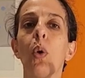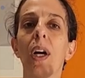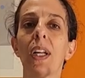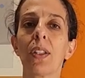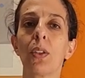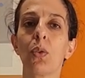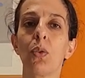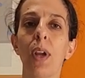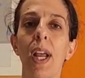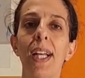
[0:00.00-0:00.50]
to
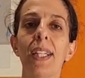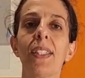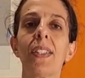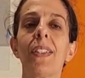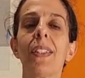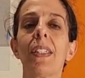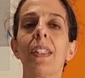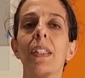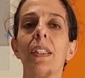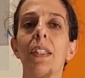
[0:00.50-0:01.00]

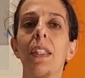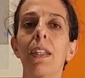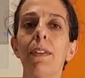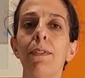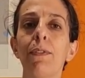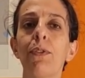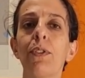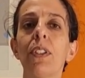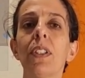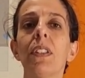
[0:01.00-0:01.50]
address
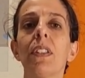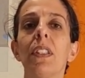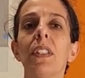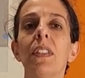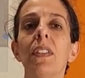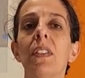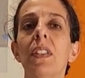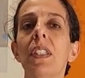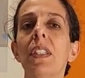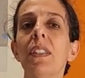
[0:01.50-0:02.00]
different
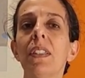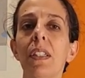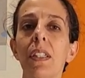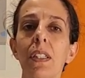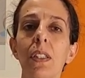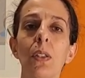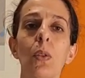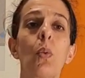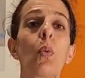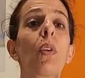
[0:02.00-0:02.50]

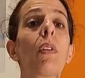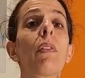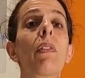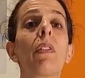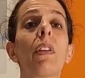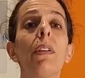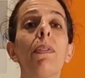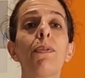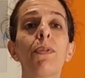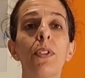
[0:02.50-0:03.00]
diseases
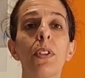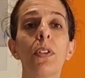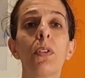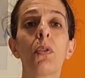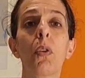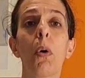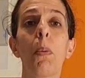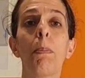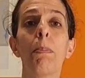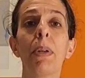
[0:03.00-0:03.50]
with
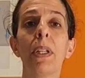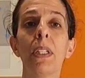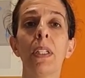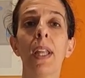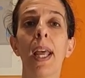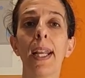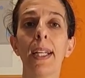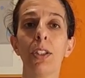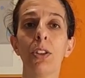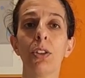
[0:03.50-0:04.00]
different
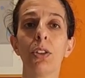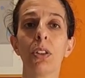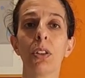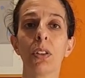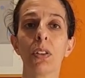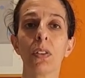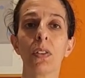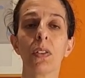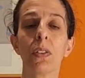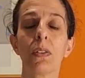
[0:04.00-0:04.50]

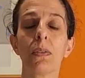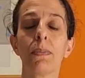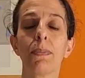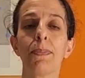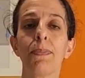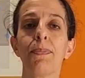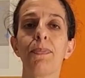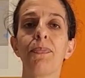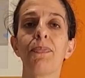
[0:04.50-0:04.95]
combinations.